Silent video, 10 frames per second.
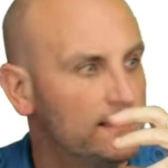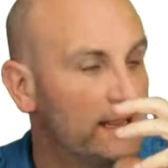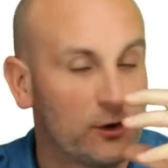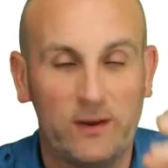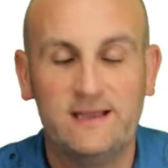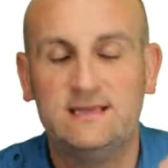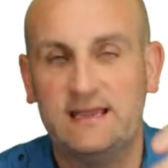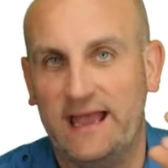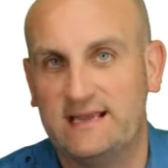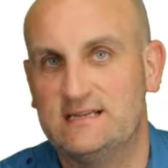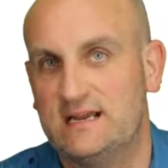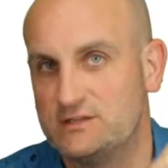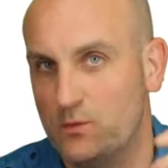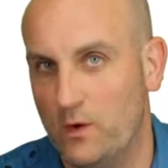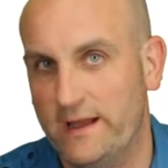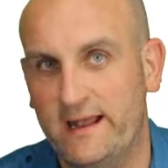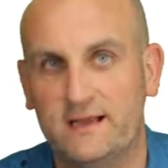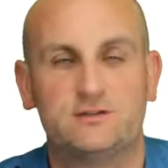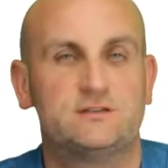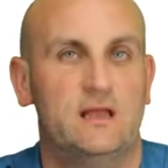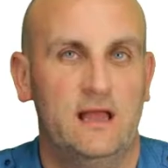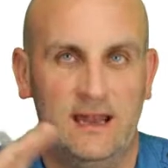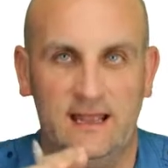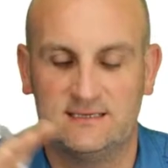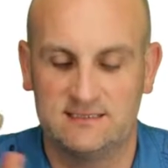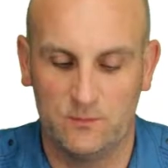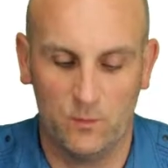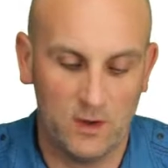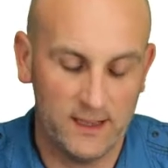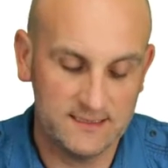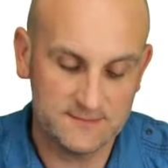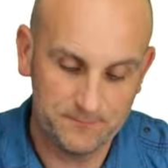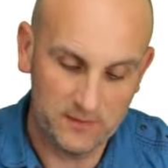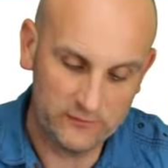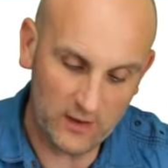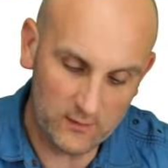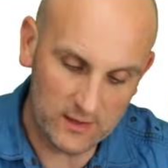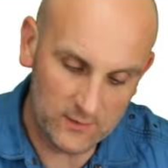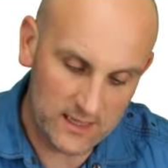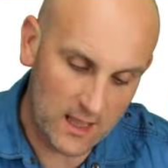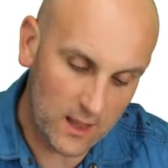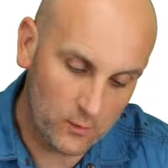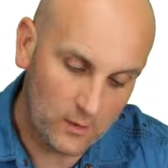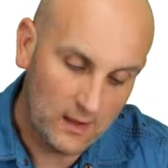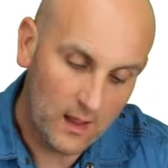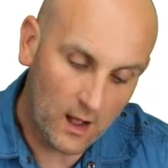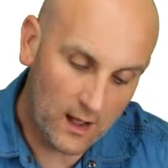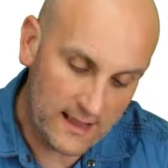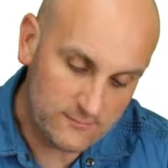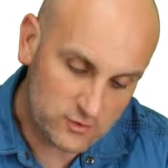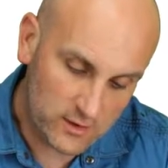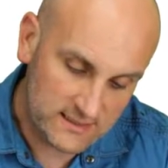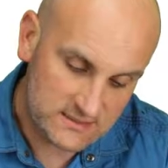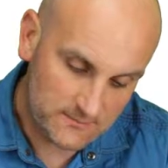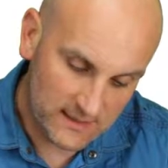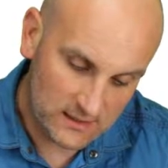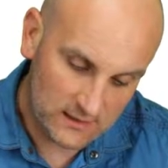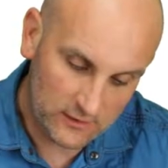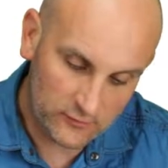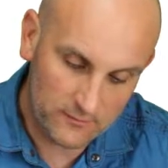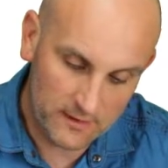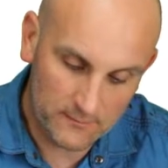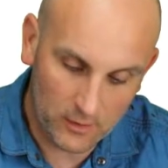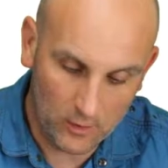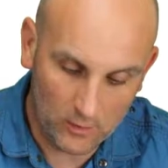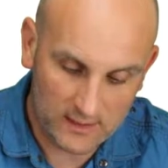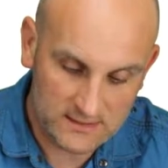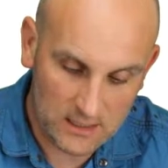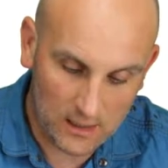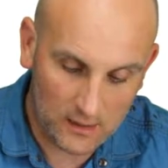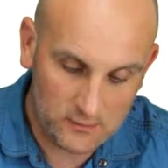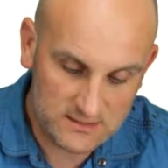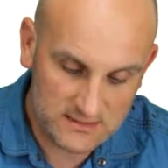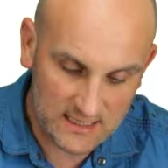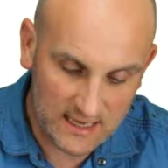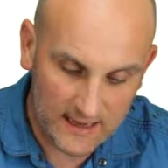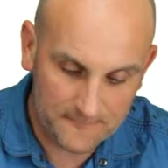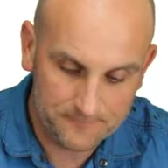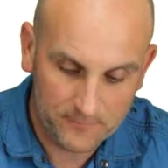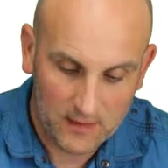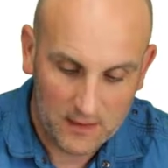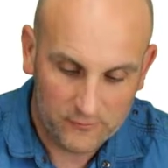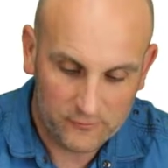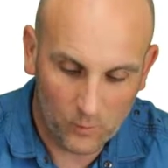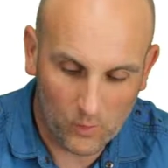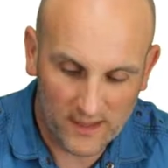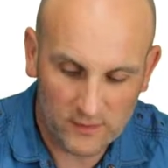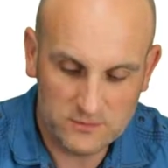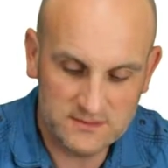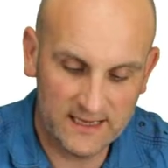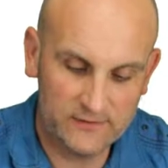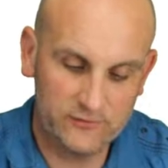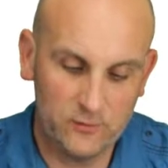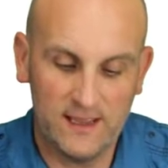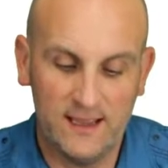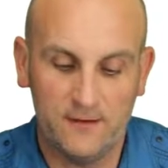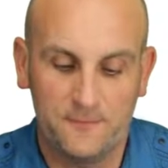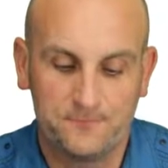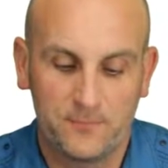equating x dashed and y dashed and x's and y's. So here we go. I am trying to make this, remember, look as close as I can to y equals x squared.